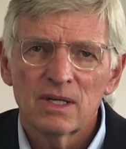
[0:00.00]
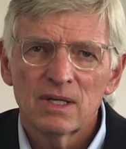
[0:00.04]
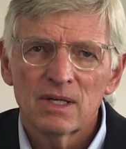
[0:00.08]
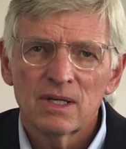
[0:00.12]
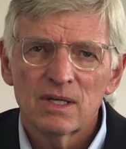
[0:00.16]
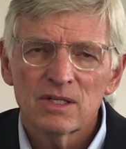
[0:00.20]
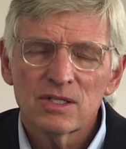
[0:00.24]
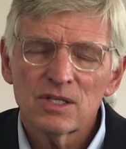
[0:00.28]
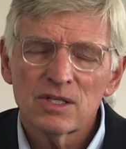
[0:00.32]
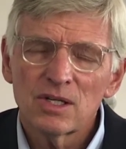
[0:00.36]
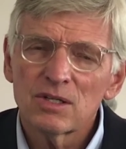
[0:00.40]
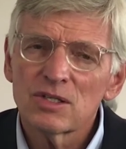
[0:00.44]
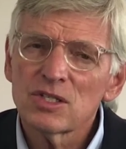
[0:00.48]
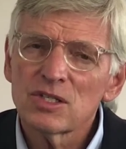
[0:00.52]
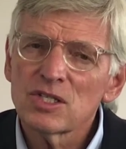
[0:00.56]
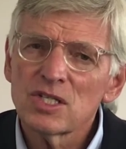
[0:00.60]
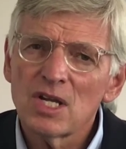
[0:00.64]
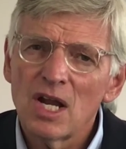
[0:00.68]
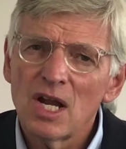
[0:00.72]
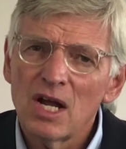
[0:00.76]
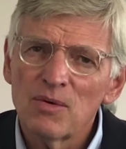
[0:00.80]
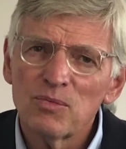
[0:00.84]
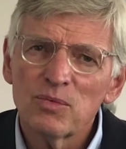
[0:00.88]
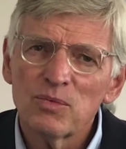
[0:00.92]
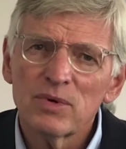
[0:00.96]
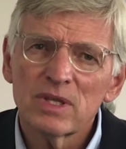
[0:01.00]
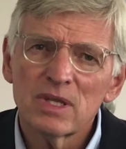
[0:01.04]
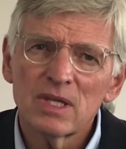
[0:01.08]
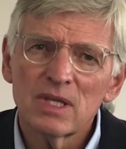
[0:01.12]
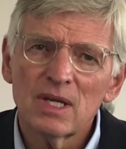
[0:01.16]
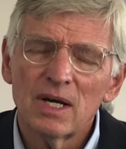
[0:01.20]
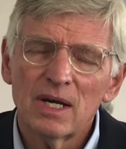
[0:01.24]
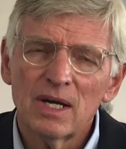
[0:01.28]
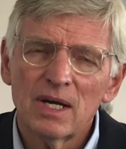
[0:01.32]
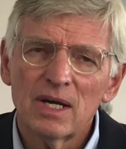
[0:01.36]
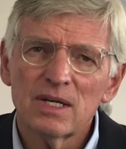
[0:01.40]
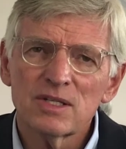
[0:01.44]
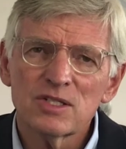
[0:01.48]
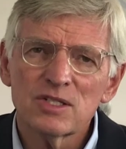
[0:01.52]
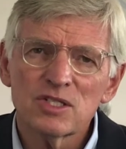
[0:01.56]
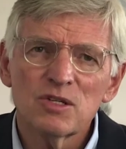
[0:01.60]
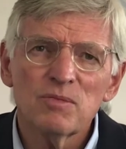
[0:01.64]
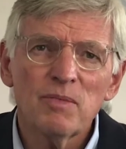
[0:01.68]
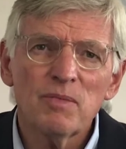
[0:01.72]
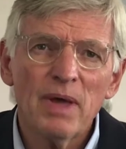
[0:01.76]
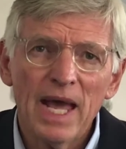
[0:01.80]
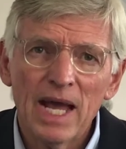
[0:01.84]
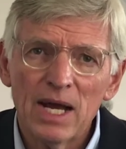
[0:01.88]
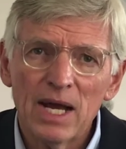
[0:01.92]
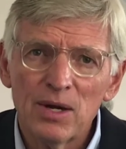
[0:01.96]
So to start with, I asked him
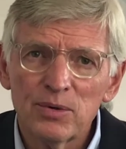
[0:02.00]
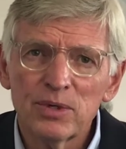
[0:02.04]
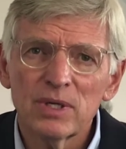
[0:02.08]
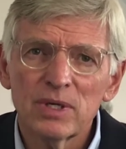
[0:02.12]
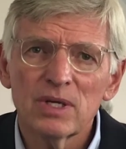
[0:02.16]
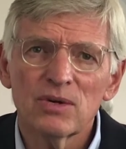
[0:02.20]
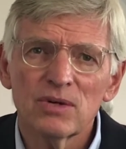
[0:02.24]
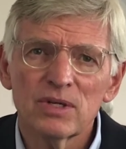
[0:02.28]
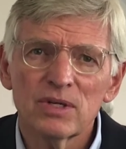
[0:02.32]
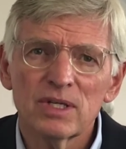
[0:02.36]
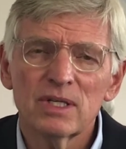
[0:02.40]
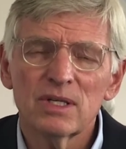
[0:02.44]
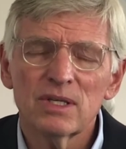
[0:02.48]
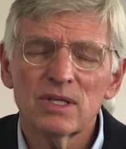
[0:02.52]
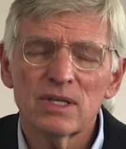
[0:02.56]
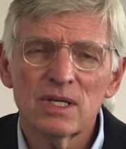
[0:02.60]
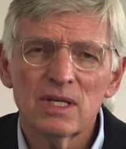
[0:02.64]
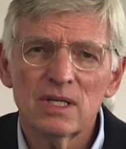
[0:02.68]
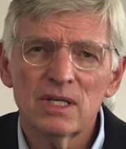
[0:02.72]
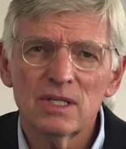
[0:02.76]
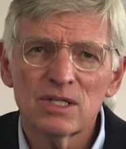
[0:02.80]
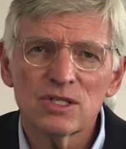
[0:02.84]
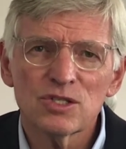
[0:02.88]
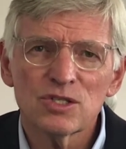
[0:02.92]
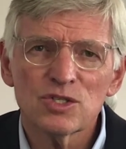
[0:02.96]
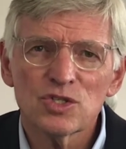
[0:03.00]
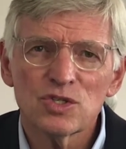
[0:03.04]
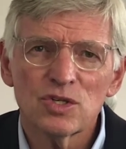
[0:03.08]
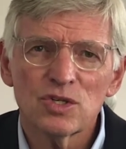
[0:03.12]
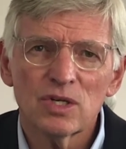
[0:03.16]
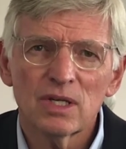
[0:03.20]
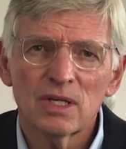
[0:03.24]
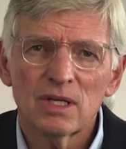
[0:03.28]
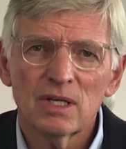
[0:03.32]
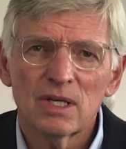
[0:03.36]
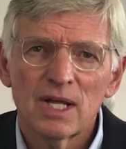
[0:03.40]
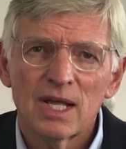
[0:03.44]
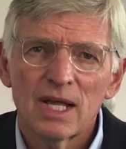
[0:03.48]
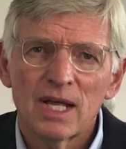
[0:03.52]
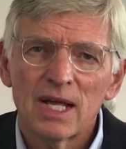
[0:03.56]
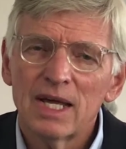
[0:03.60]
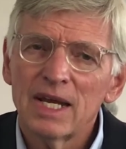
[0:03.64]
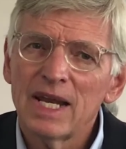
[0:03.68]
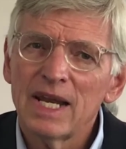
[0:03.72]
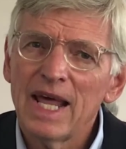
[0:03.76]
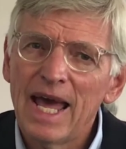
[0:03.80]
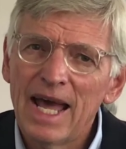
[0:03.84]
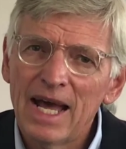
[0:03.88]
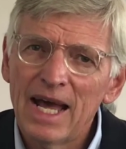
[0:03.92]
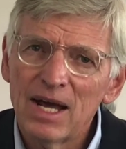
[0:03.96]
how he got into the industry and
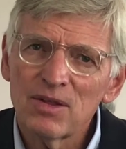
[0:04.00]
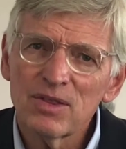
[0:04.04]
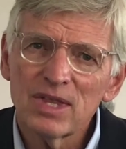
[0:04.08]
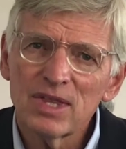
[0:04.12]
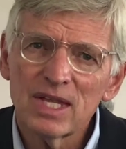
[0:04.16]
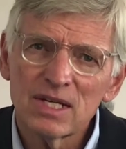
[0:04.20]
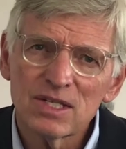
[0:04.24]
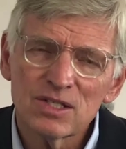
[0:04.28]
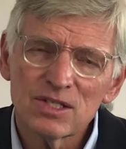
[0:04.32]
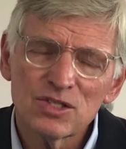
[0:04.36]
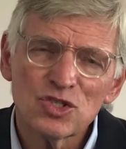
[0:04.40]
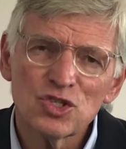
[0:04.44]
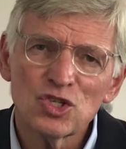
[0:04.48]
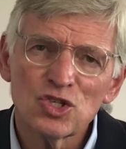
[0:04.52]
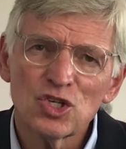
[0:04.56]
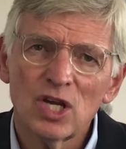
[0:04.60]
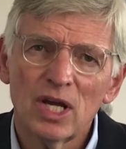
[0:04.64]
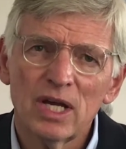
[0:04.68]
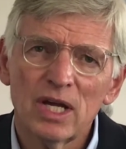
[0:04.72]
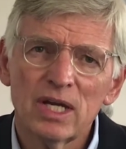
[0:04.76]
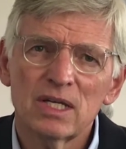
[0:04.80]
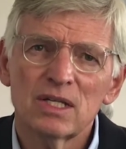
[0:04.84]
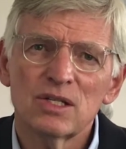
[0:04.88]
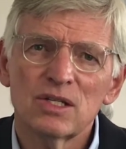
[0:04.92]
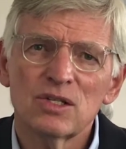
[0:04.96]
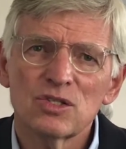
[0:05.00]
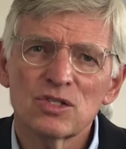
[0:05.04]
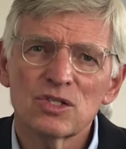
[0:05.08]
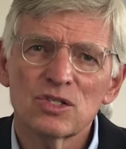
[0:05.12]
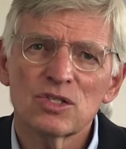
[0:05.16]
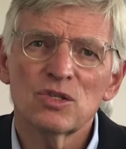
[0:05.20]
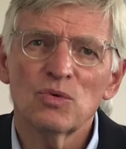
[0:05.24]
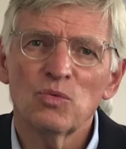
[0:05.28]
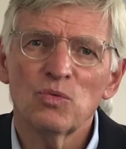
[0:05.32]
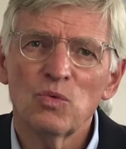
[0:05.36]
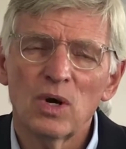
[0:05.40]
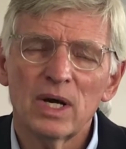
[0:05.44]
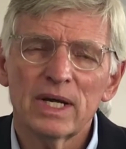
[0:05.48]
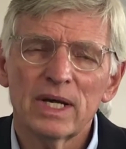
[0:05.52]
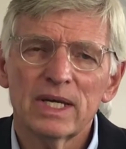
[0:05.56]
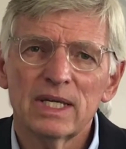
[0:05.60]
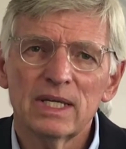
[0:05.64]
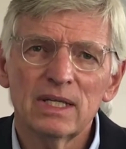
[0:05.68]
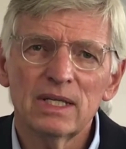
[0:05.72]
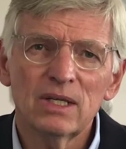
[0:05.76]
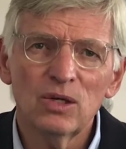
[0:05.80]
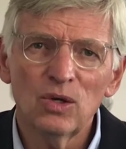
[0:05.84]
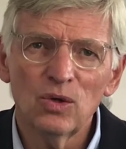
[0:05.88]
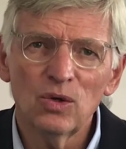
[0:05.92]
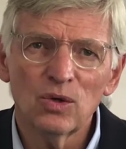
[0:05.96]
how that has changed the way he
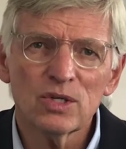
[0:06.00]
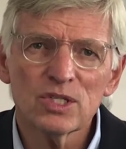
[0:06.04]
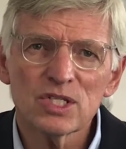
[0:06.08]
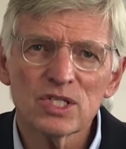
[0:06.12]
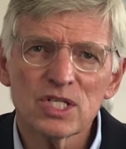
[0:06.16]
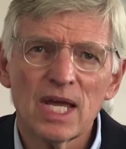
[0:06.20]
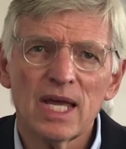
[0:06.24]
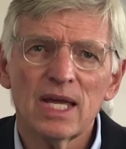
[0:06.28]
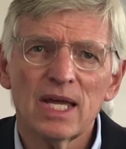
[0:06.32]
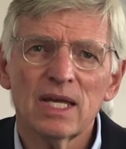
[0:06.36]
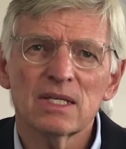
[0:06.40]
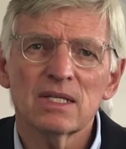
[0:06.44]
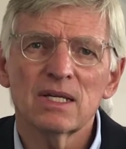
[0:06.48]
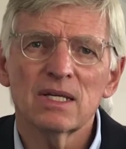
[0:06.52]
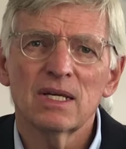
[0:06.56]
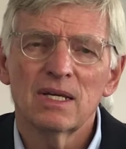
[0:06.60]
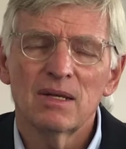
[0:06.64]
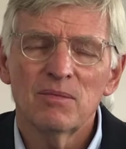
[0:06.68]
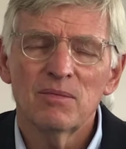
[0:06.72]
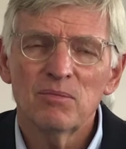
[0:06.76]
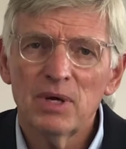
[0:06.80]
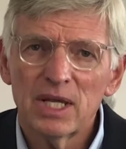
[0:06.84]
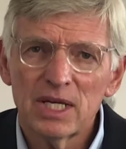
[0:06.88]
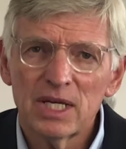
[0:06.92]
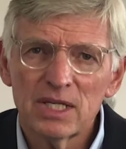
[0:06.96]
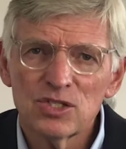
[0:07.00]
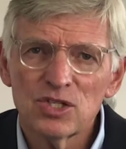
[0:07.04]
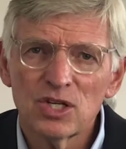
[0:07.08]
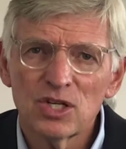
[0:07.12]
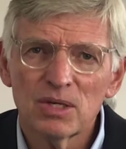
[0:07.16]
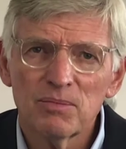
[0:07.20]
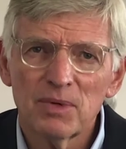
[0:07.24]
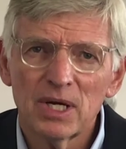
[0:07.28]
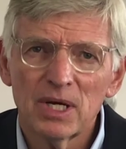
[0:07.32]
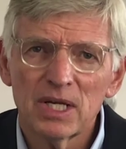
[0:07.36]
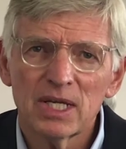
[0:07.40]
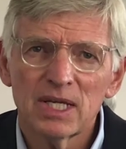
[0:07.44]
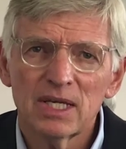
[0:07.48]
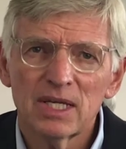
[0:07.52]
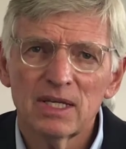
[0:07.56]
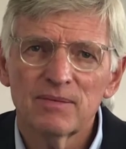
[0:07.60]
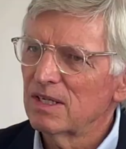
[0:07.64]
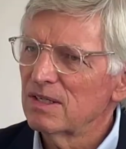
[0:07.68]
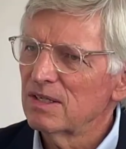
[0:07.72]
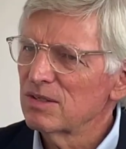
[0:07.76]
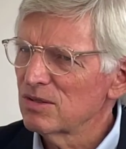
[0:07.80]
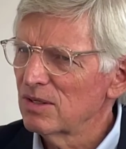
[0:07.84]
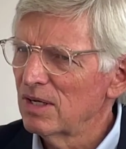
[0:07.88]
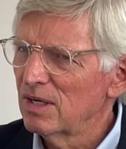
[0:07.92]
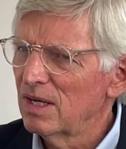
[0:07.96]
looks at managing money.
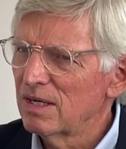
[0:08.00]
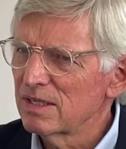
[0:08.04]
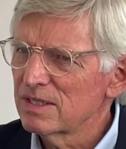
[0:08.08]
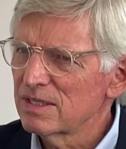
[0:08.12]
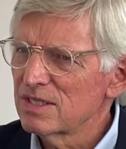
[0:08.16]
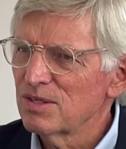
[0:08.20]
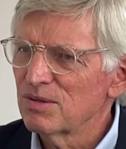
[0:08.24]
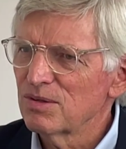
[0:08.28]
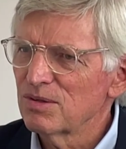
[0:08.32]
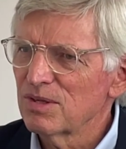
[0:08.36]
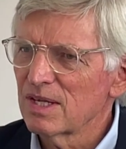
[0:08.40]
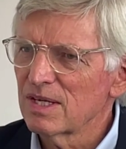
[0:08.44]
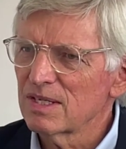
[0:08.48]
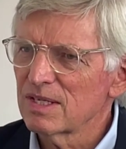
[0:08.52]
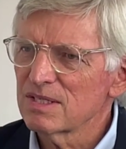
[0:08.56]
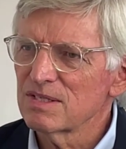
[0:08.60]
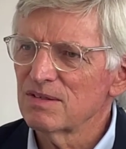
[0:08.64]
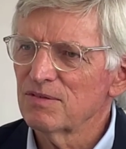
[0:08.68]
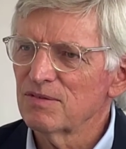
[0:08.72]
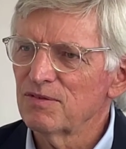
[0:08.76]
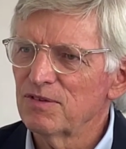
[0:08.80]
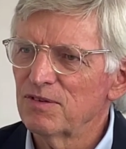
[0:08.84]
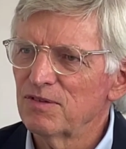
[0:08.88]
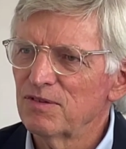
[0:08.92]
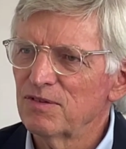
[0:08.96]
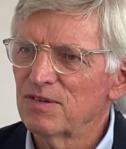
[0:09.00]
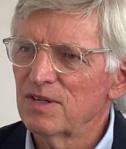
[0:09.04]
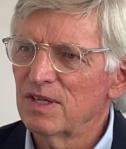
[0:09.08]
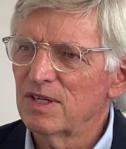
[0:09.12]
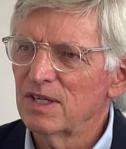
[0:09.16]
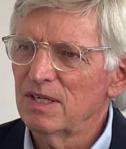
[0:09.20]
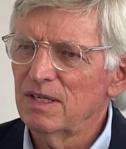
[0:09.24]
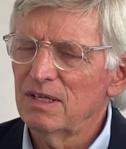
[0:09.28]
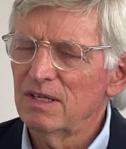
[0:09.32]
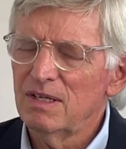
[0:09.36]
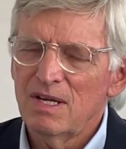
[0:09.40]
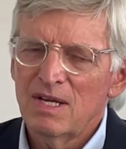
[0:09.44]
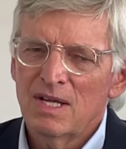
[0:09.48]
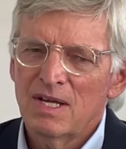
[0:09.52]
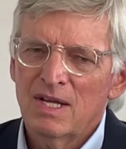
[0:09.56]
July 2015.